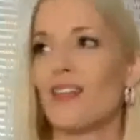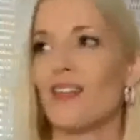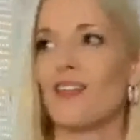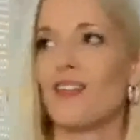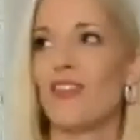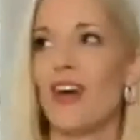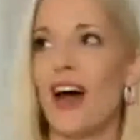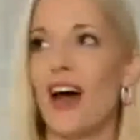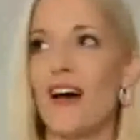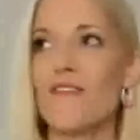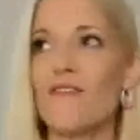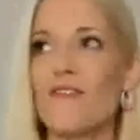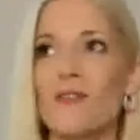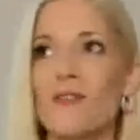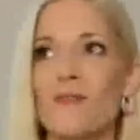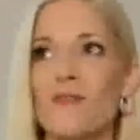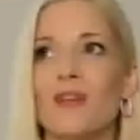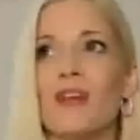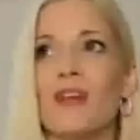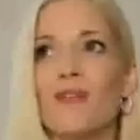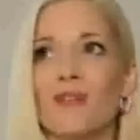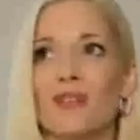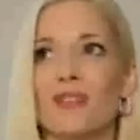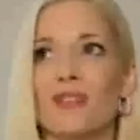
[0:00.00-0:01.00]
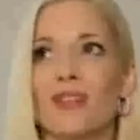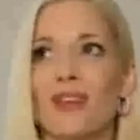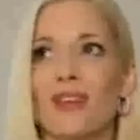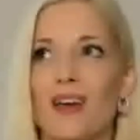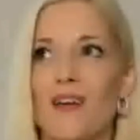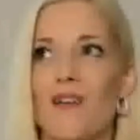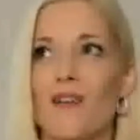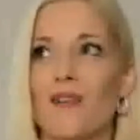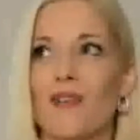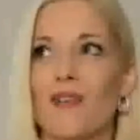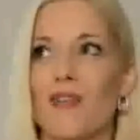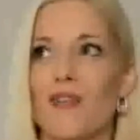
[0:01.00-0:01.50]
that for me was
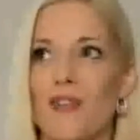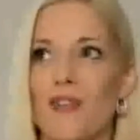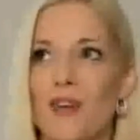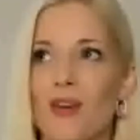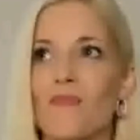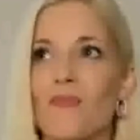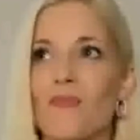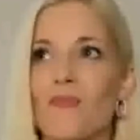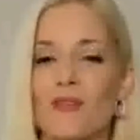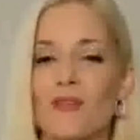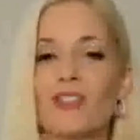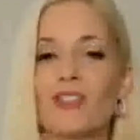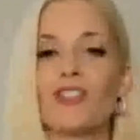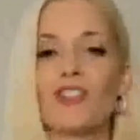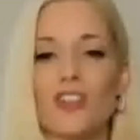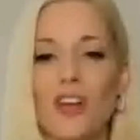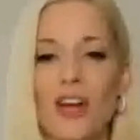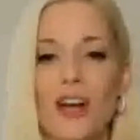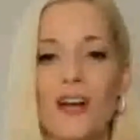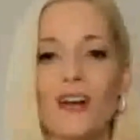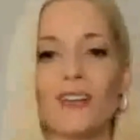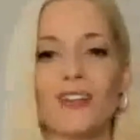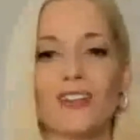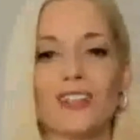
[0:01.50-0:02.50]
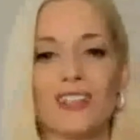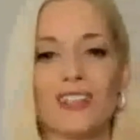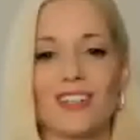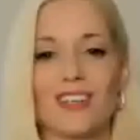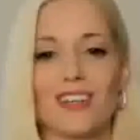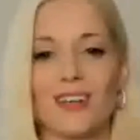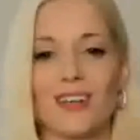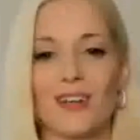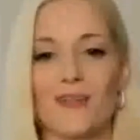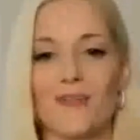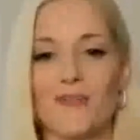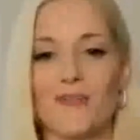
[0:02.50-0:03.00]
like the most
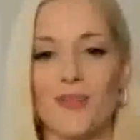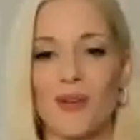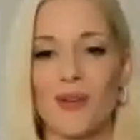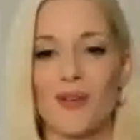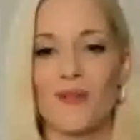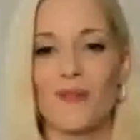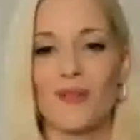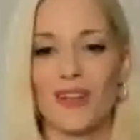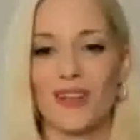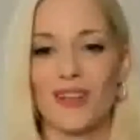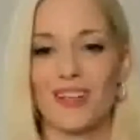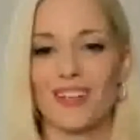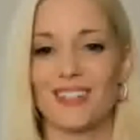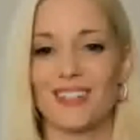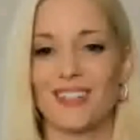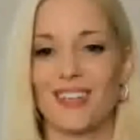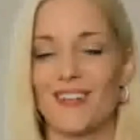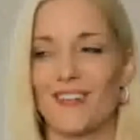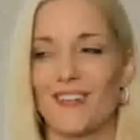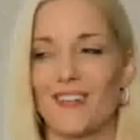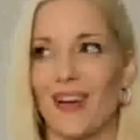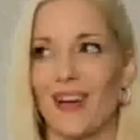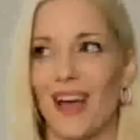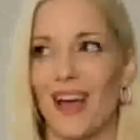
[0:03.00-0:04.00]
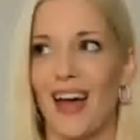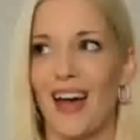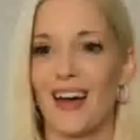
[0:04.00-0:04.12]
challenging moment of my